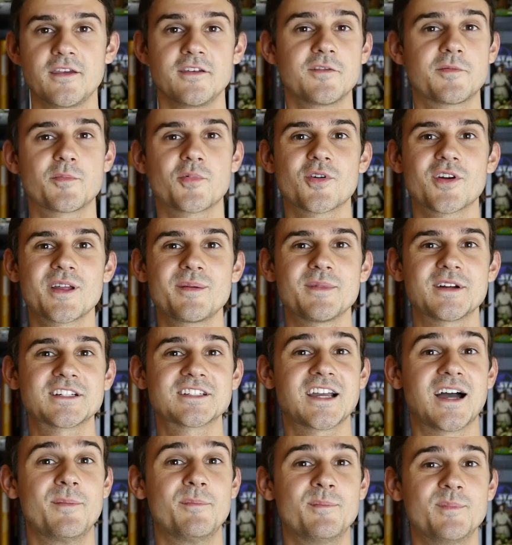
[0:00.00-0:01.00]
you've pretty much
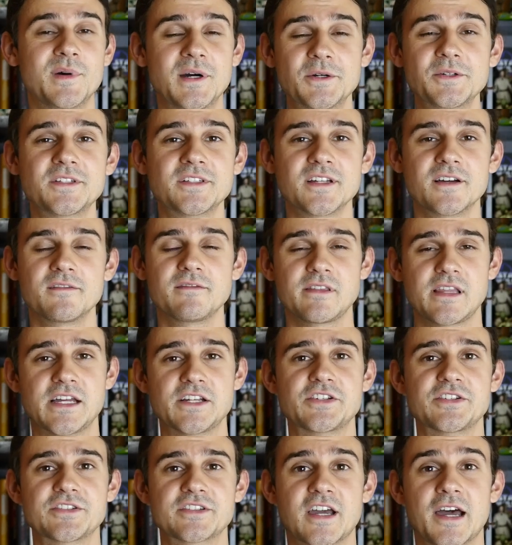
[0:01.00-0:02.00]
got most of
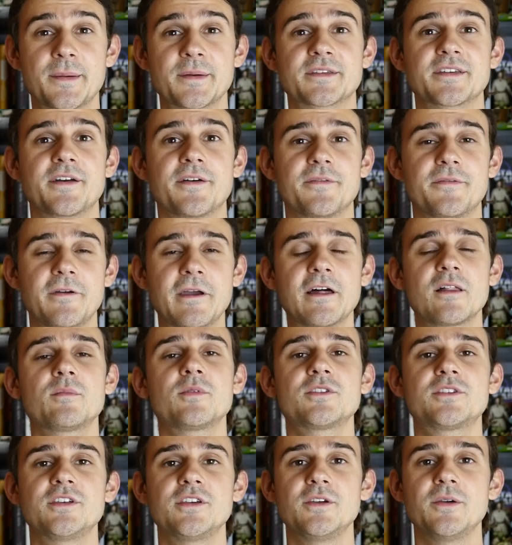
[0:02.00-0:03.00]
Legends comics
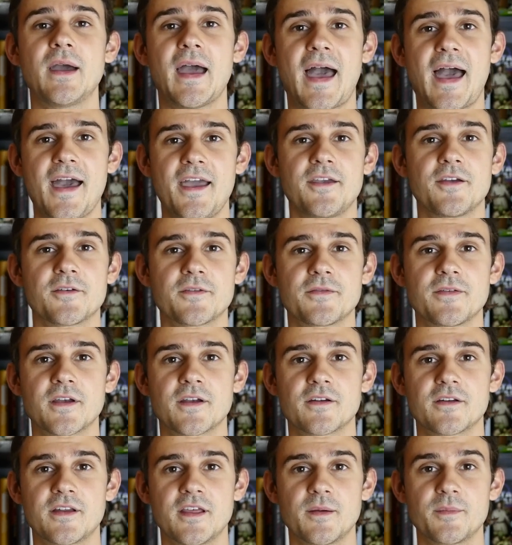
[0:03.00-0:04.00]
available to you at your
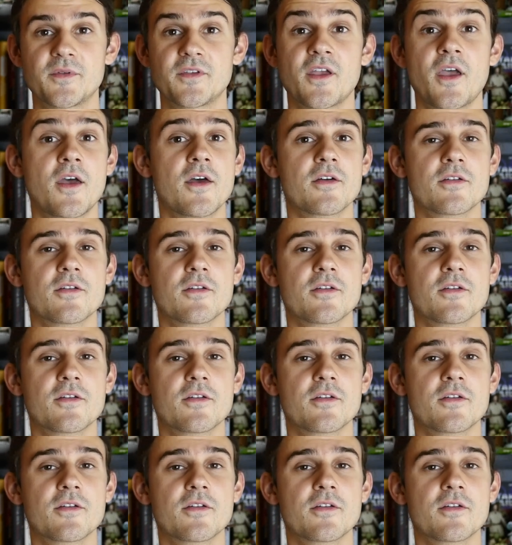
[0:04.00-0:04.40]
fingertips